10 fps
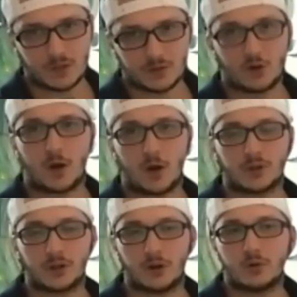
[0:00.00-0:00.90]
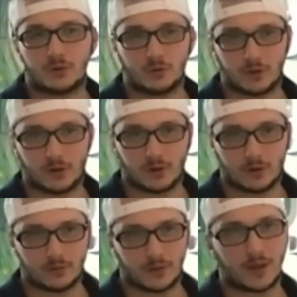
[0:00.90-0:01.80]
So I would go to the
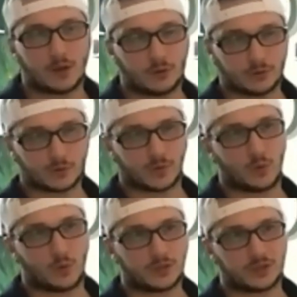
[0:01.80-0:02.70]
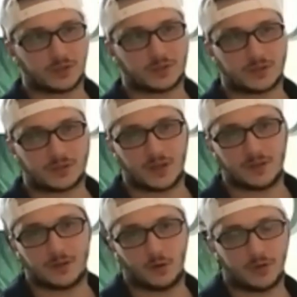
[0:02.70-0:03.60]
the elders with questions,
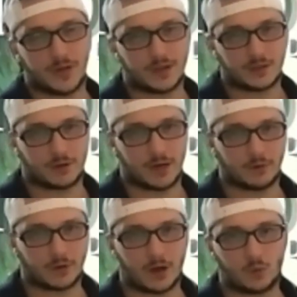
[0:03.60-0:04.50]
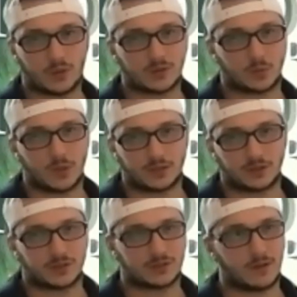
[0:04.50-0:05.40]
and the only answer I ever got was, well, that's
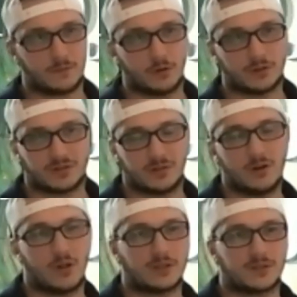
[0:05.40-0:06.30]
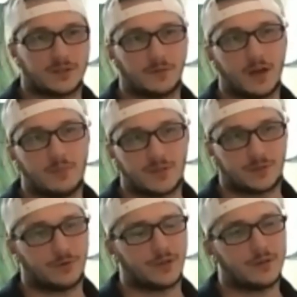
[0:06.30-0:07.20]
just not for us to know. That's the divine
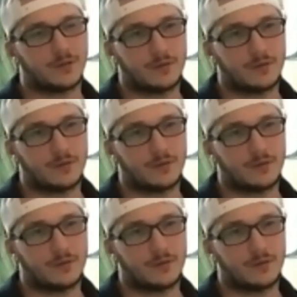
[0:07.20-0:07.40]
mystery.